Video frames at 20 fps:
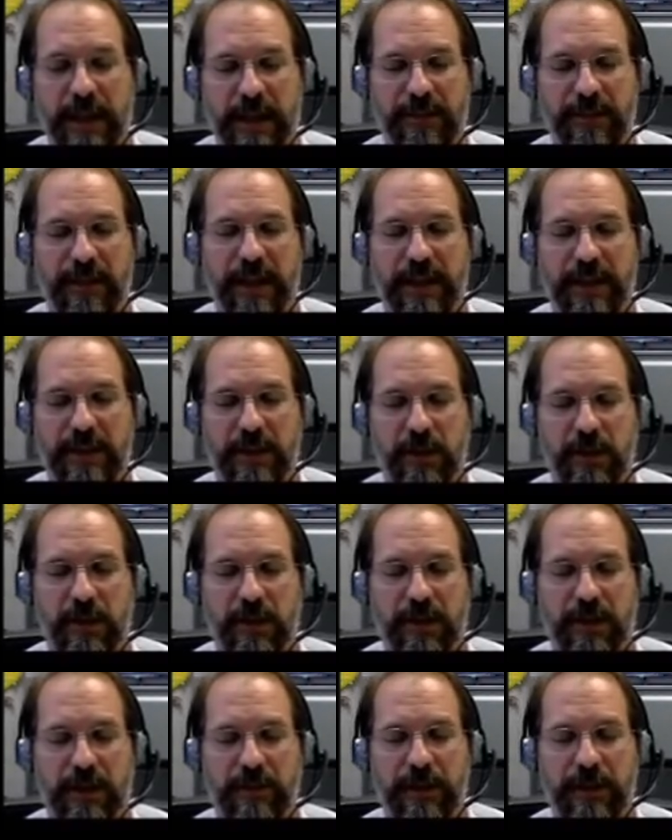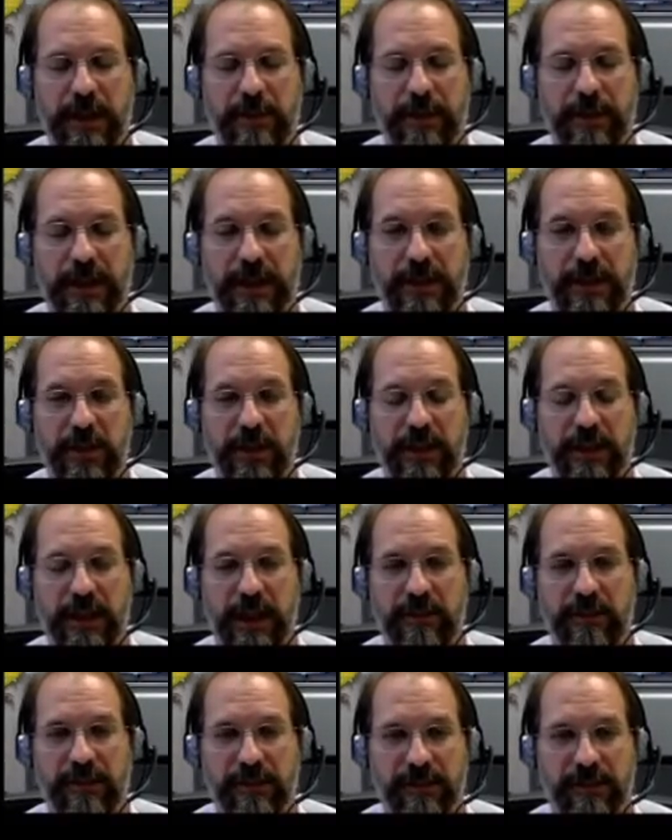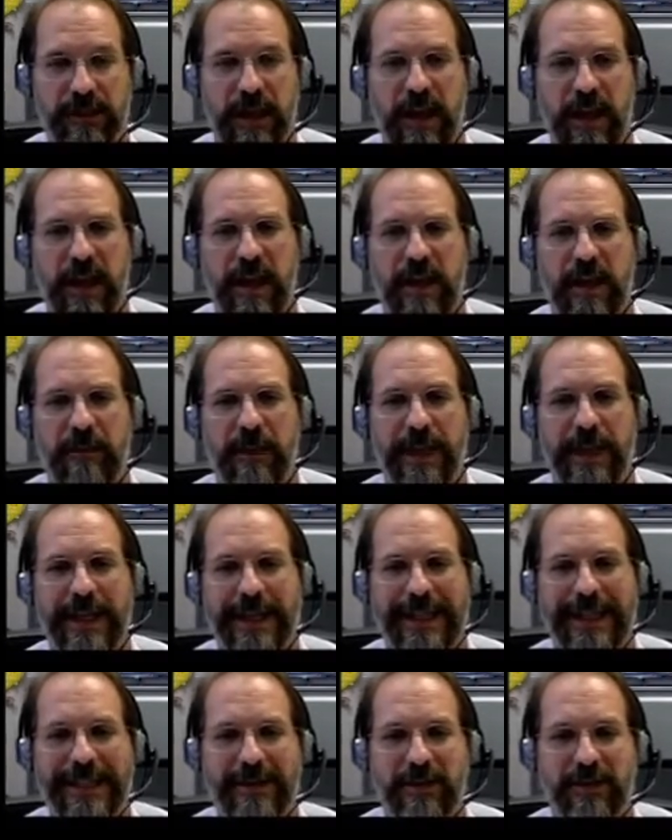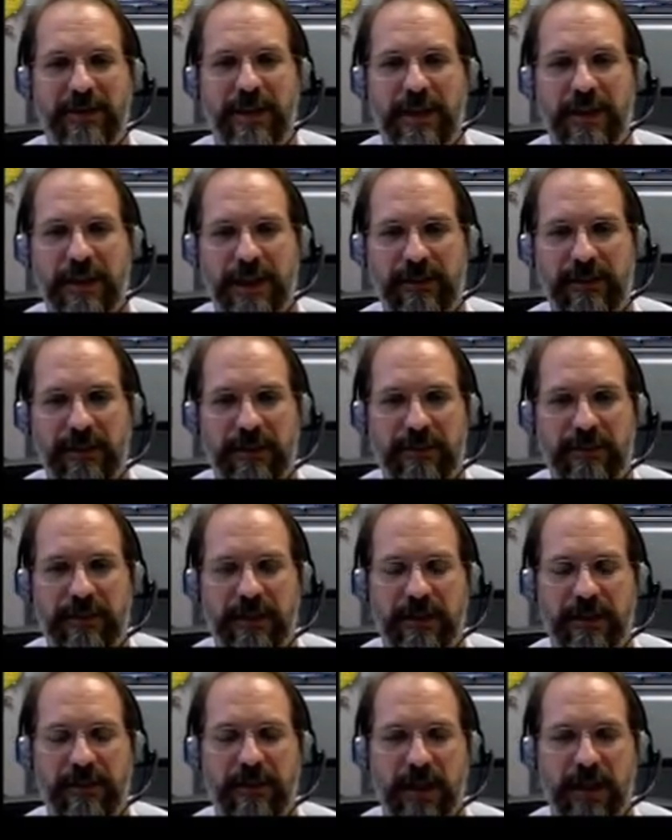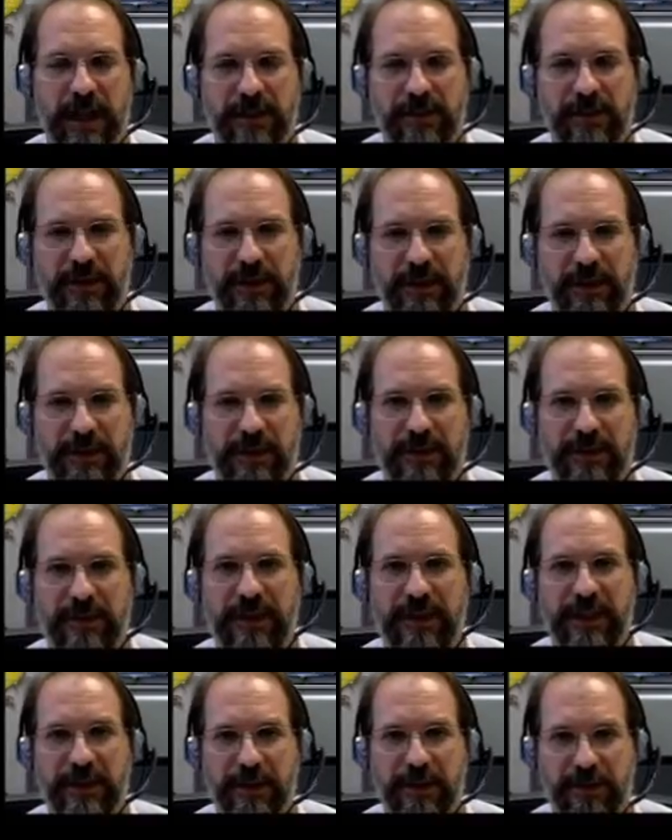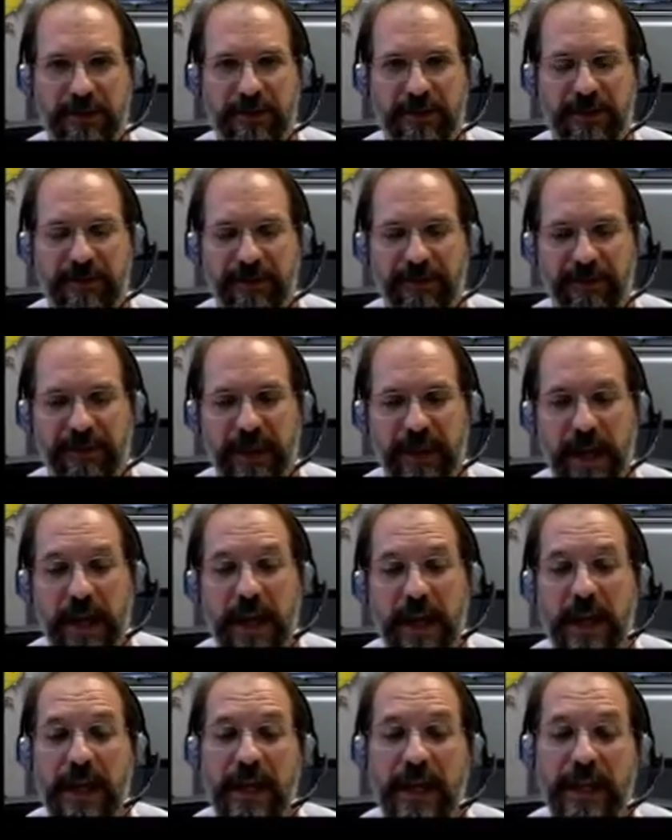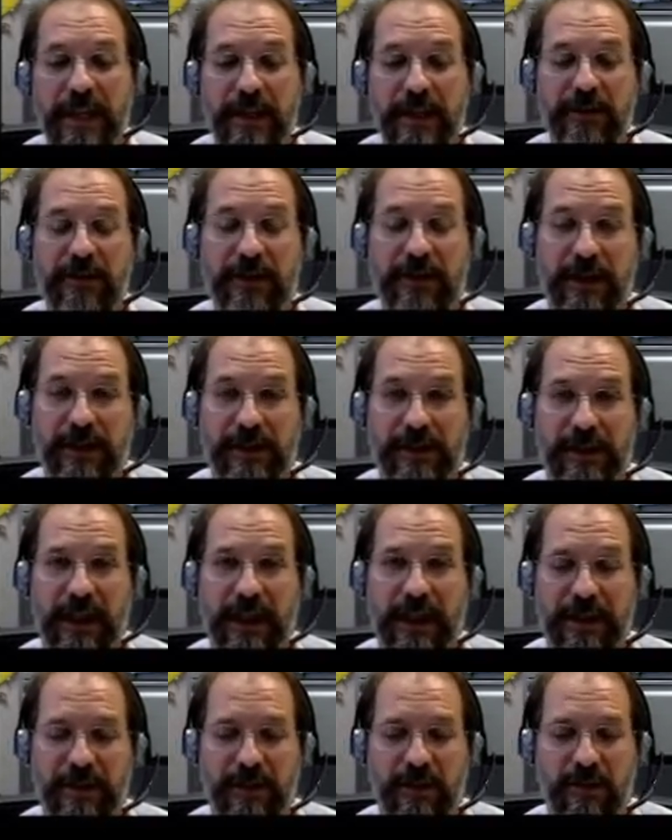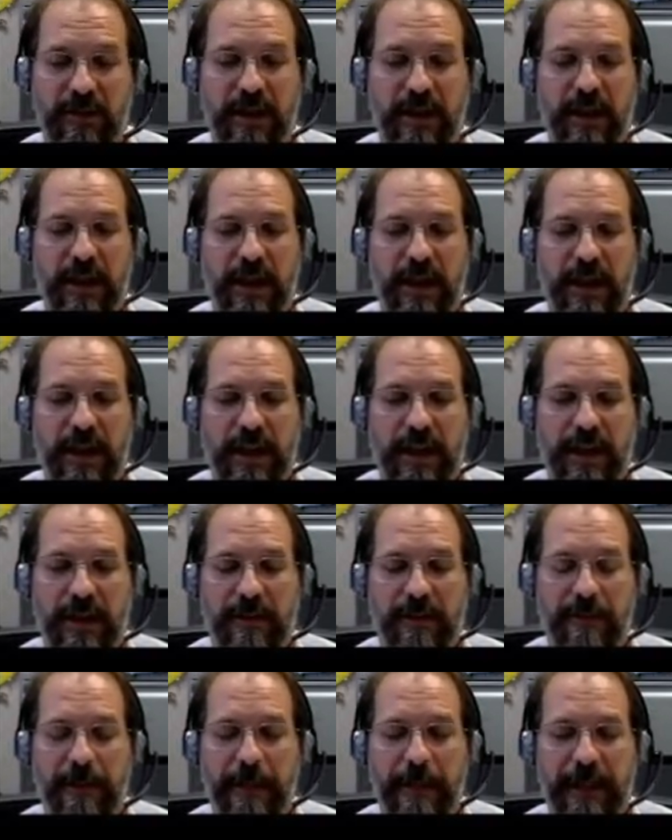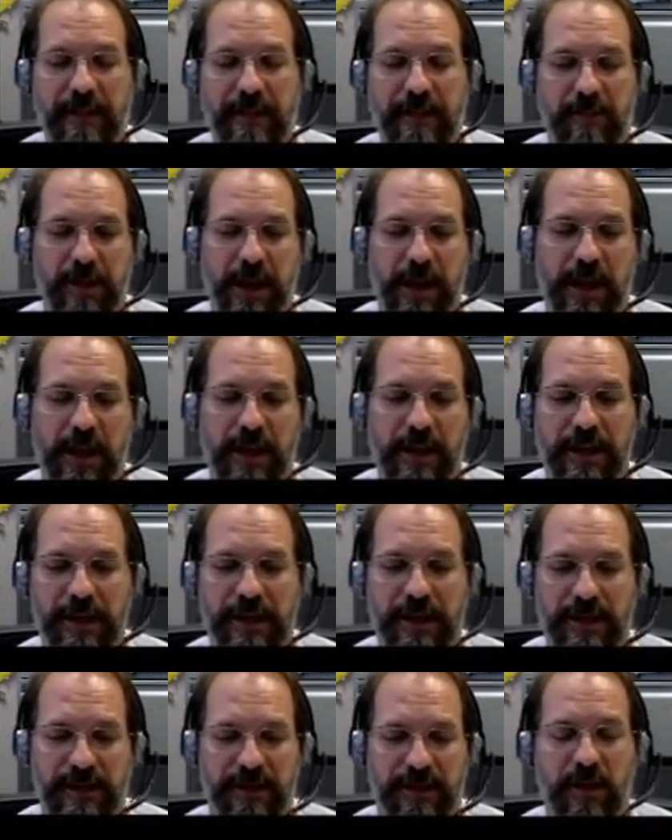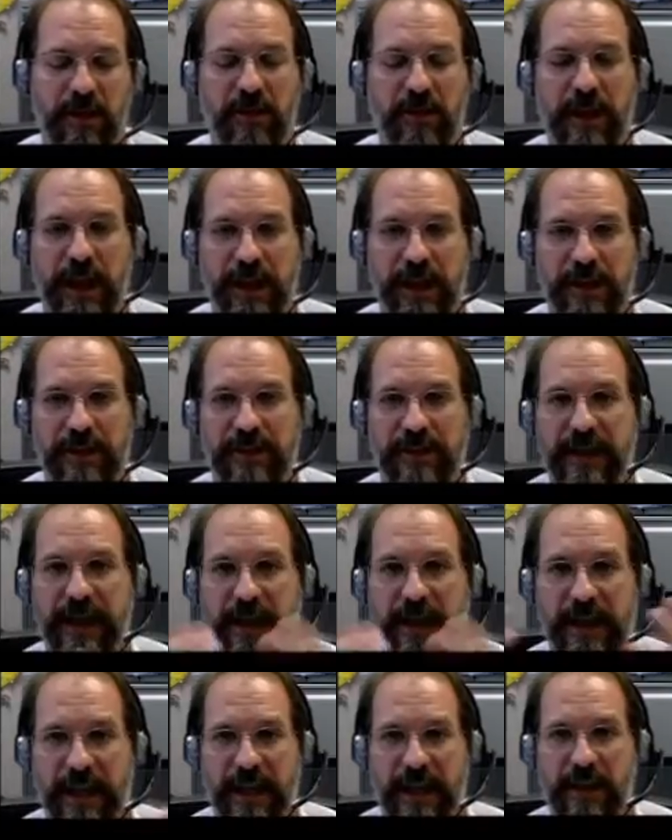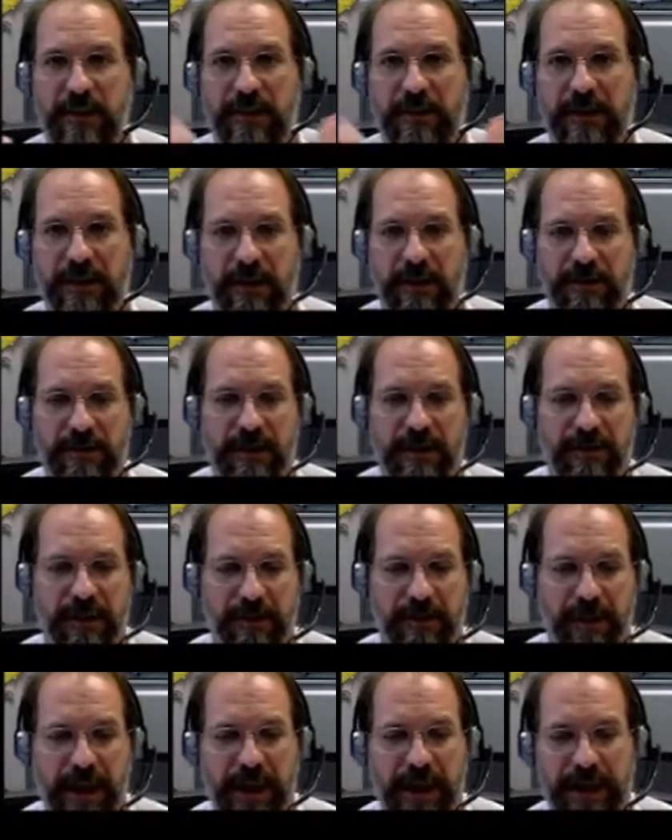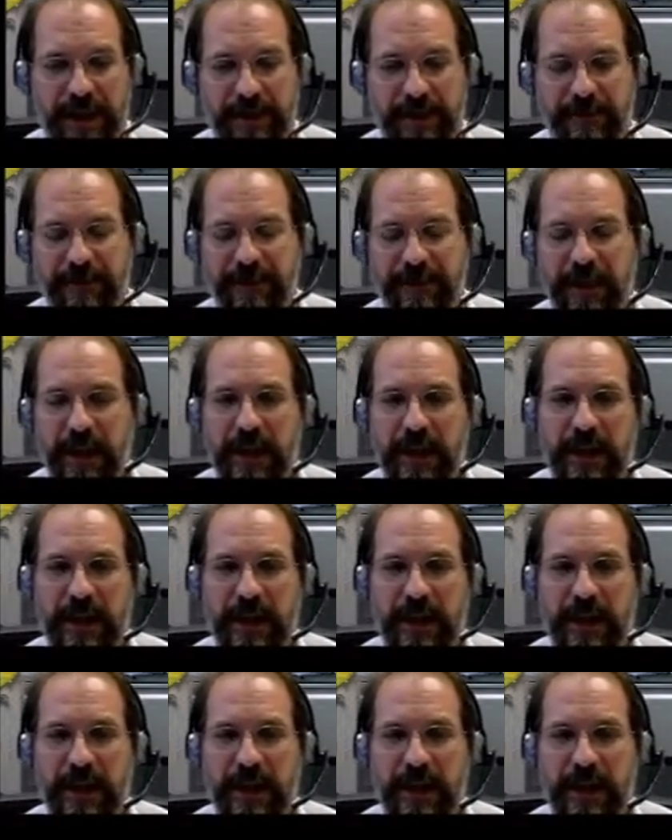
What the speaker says: elevated 2,3-BPG levels make it easier to deliver oxygen to your tissues. An interesting side note, if blood is donated and taken out of the body,